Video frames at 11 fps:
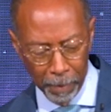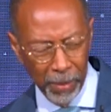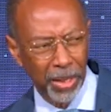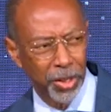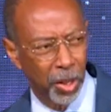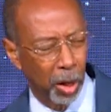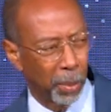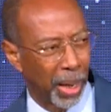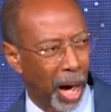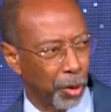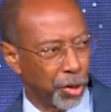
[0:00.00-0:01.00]
Let's talk about
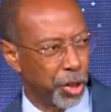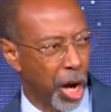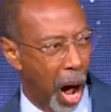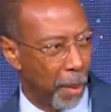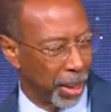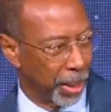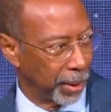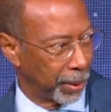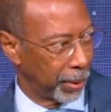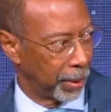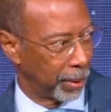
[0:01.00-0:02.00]
how dominant
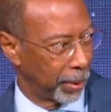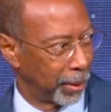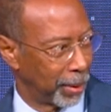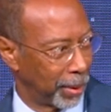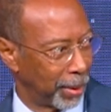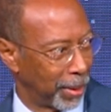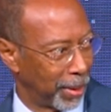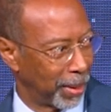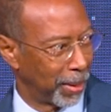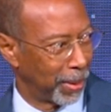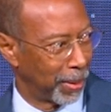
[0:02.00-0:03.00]

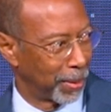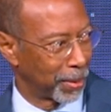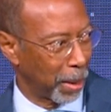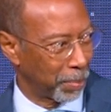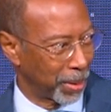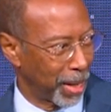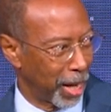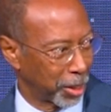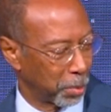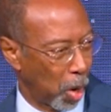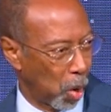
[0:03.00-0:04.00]
something that
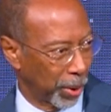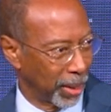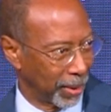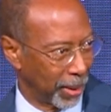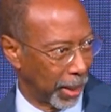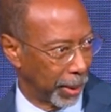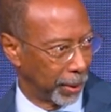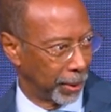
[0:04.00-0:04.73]
small can get.